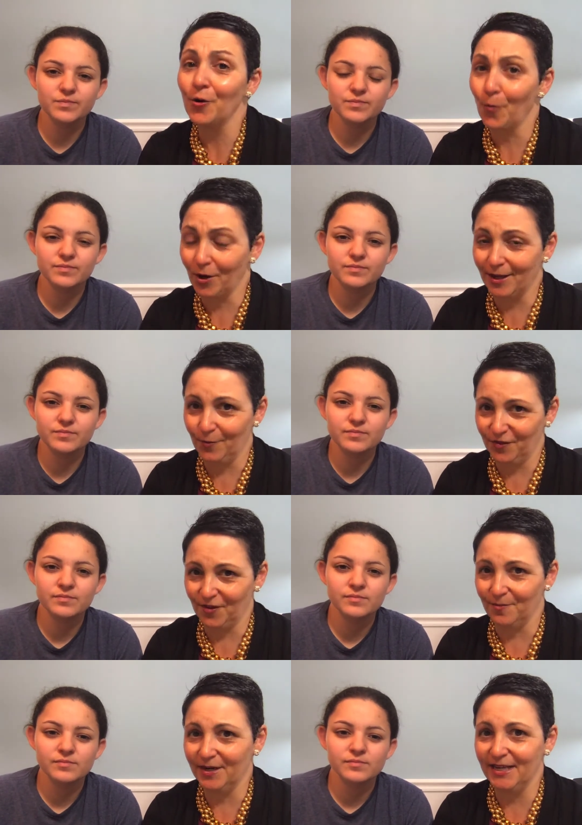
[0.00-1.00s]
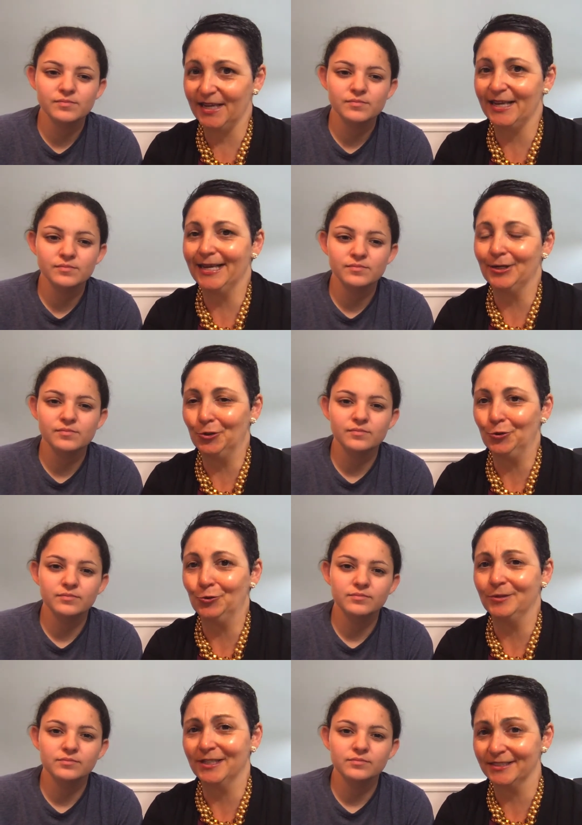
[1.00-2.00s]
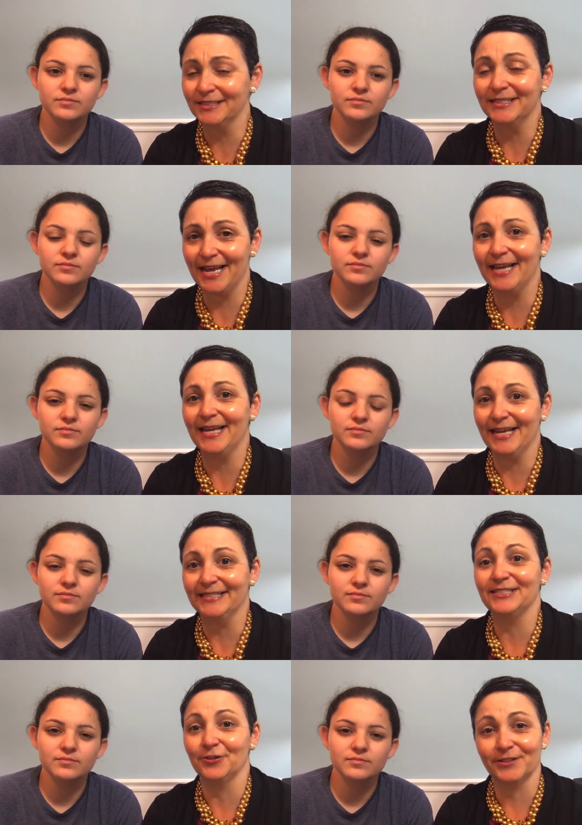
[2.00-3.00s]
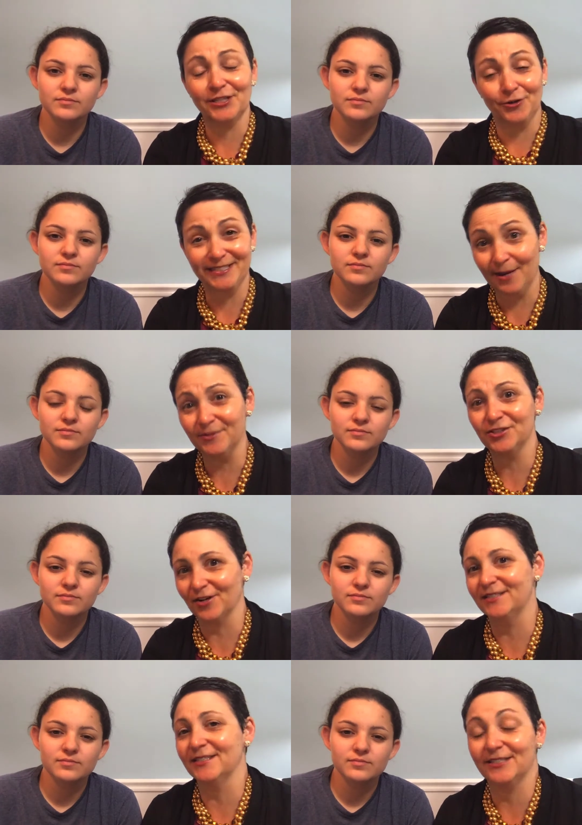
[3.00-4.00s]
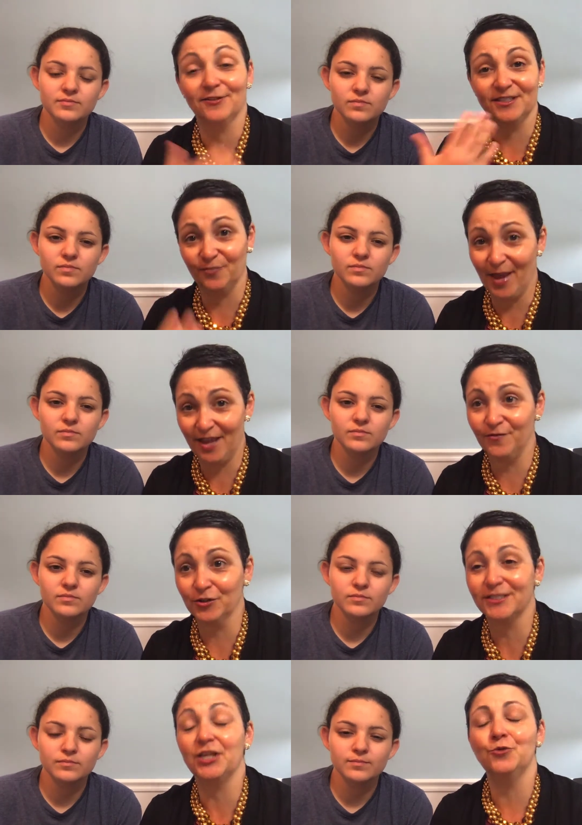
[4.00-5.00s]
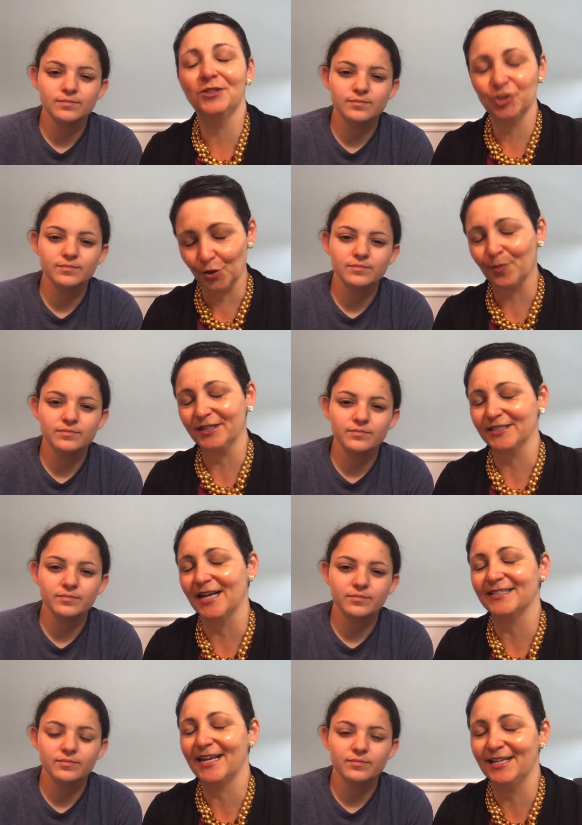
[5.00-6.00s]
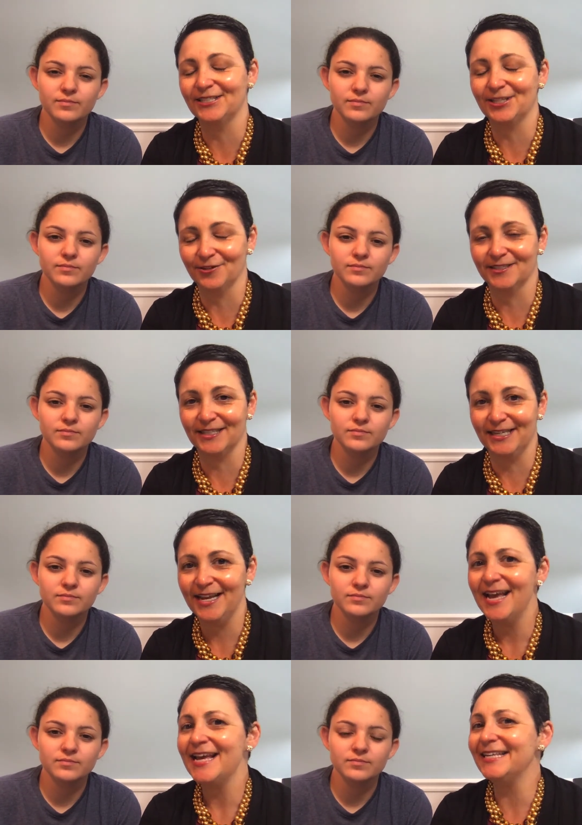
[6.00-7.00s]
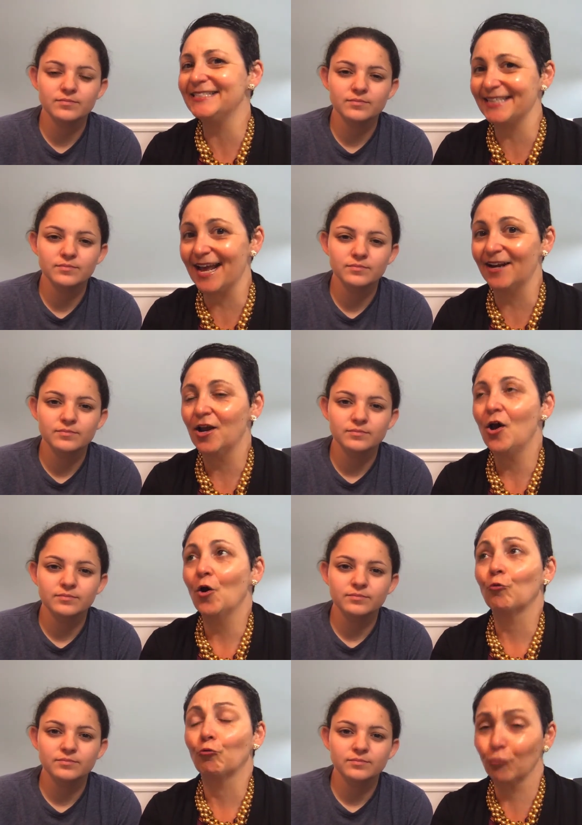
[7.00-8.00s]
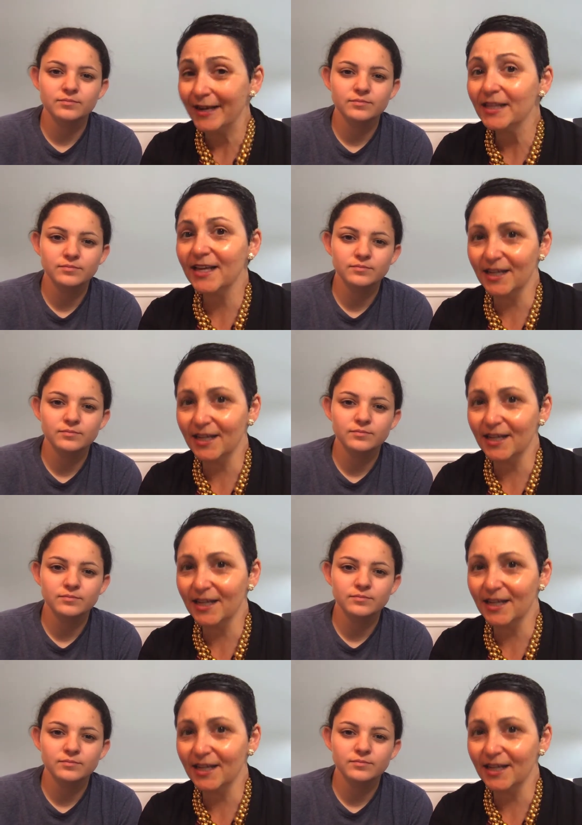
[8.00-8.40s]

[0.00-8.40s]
Speaker 1: or working with somebody who doesn't take it seriously or demonstrates a series of behaviors that you interpret as not taking it seriously is to get really